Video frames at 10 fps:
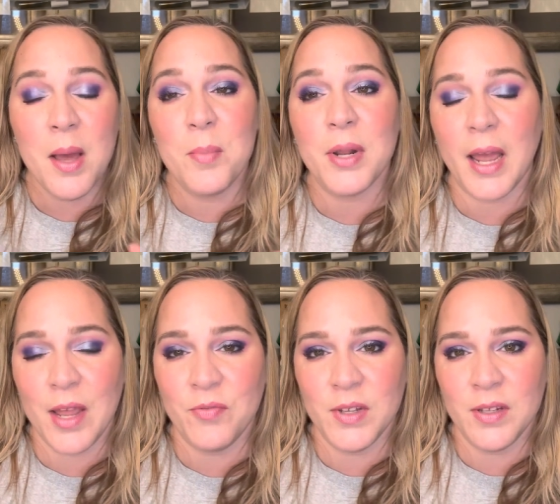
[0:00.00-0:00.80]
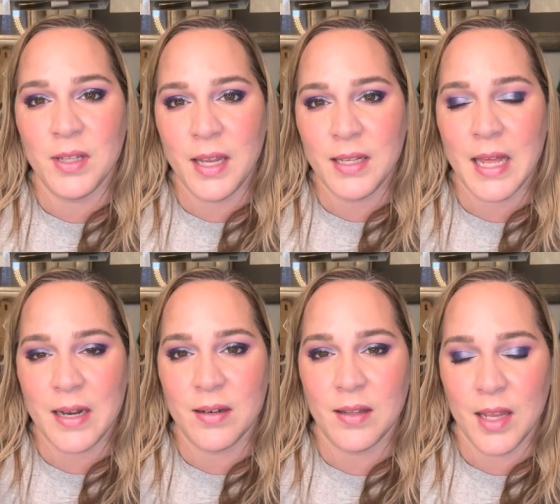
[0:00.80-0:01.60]
but I feel like
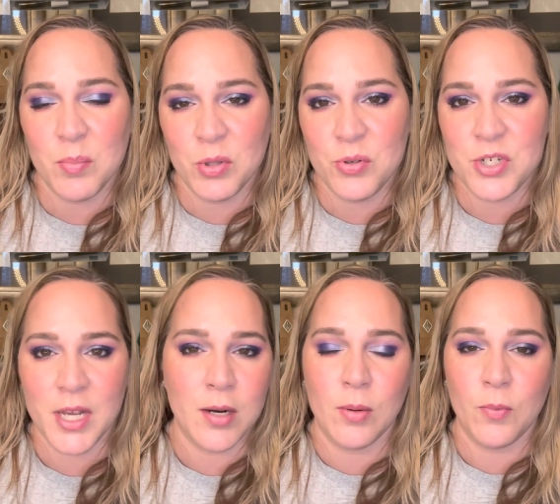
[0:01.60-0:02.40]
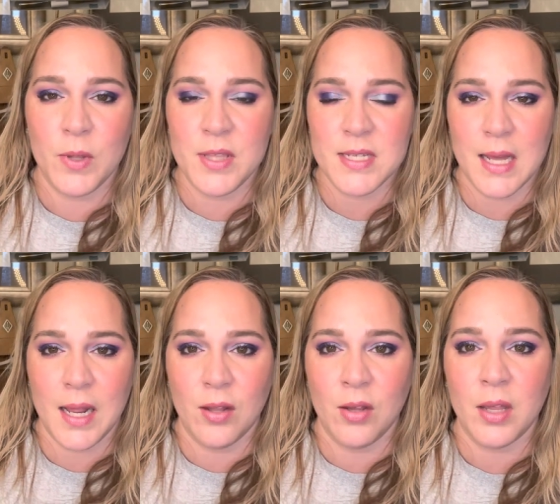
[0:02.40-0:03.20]
that light blue shadow with this eye
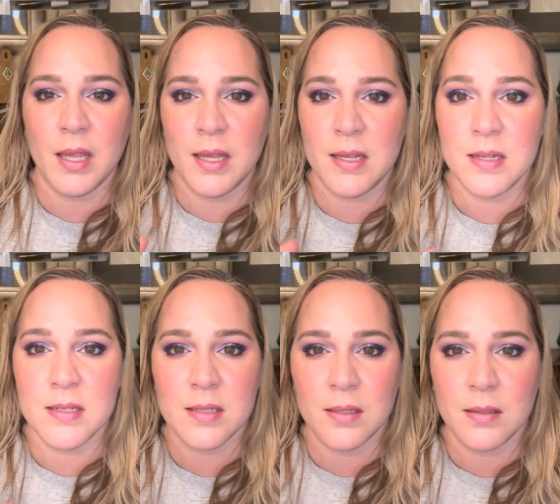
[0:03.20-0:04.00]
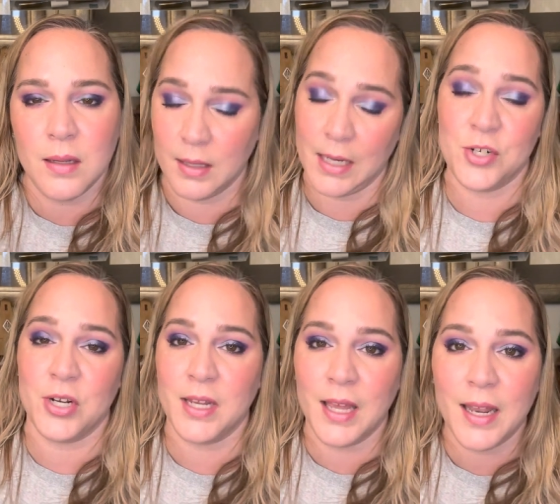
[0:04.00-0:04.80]
look is
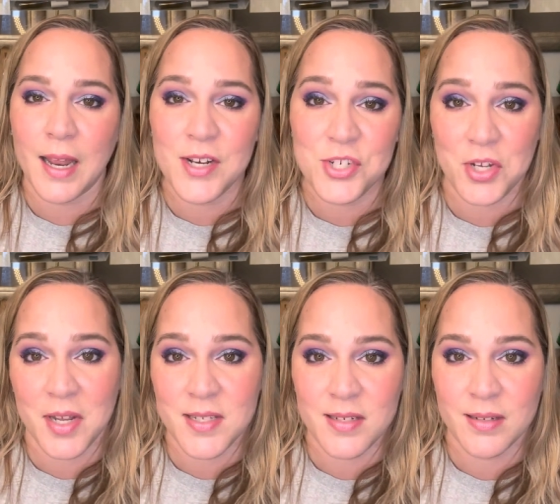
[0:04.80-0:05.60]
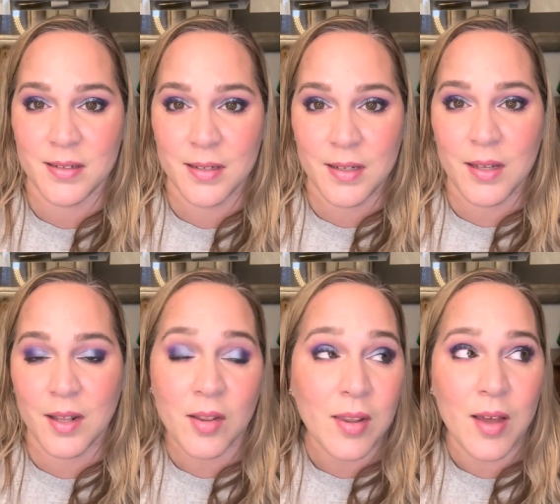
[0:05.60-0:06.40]
electric, and I just
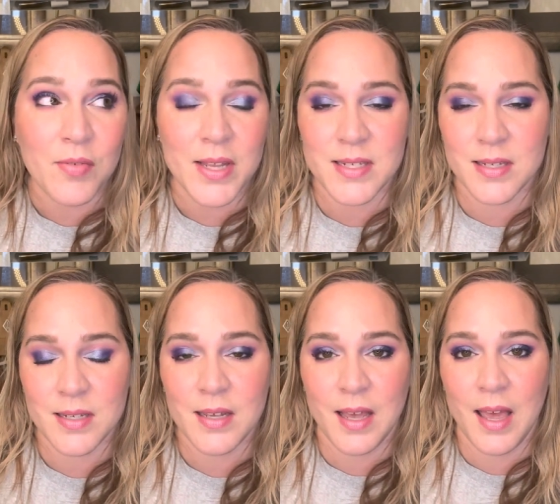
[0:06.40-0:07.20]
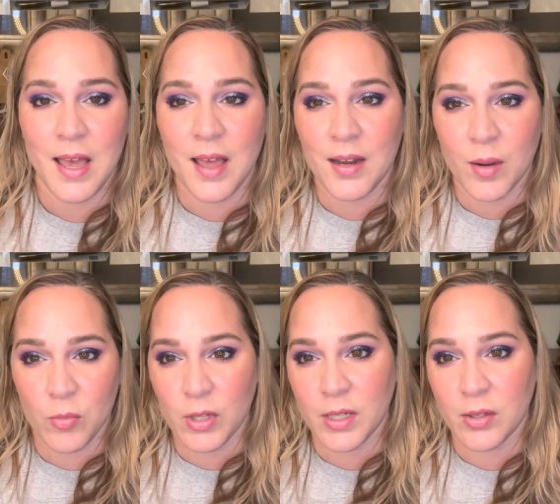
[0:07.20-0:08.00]
love it. And I'm
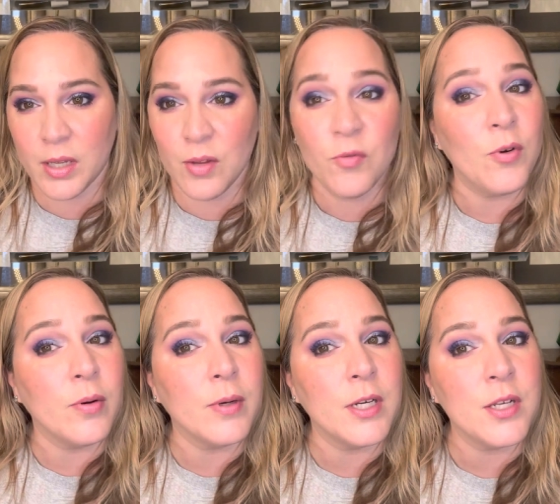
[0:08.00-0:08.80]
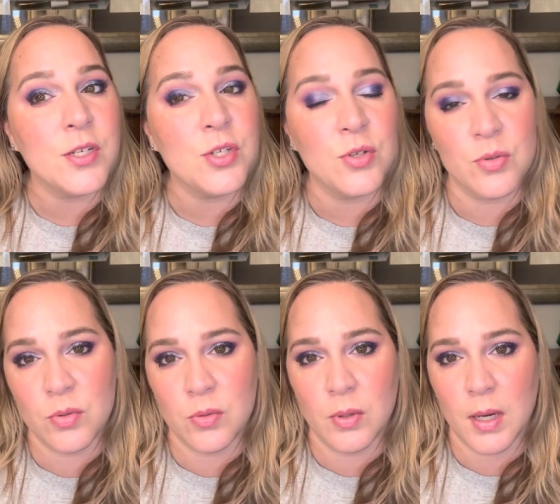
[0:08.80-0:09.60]
really looking forward
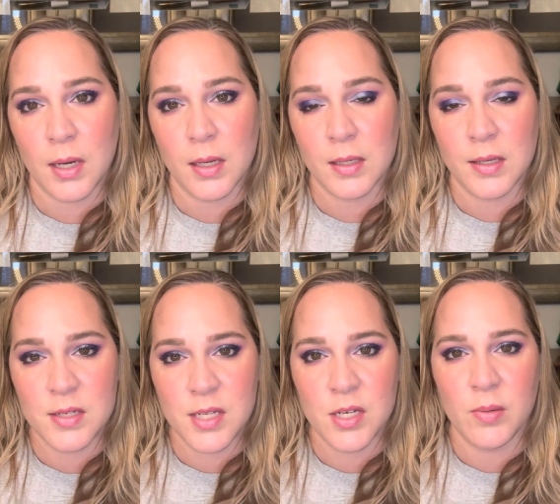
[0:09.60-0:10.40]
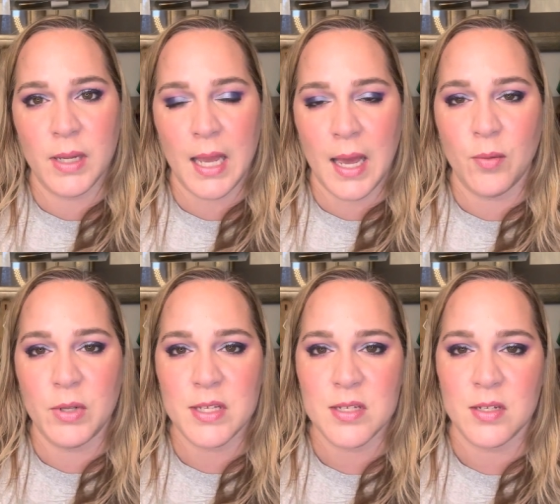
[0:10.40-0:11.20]
to uh continuing on
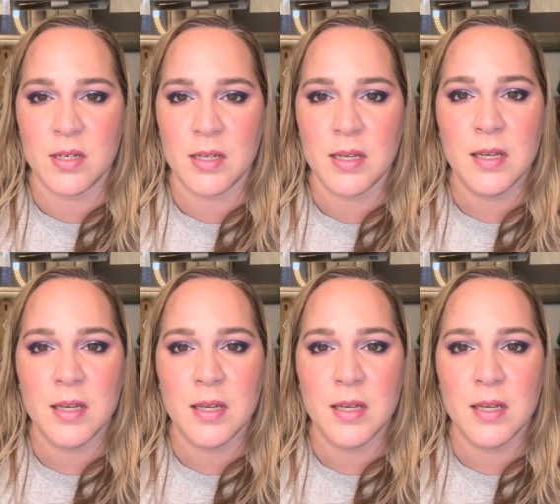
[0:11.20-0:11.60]
with this look